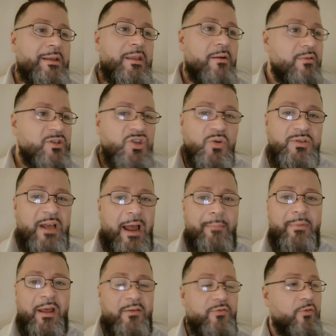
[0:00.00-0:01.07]
There is no
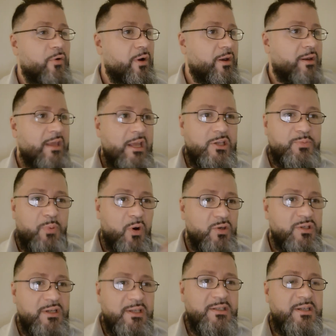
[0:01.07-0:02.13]
timeline for it. Each
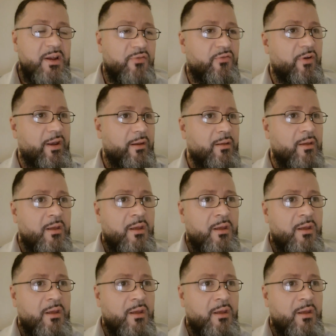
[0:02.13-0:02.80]
person is different.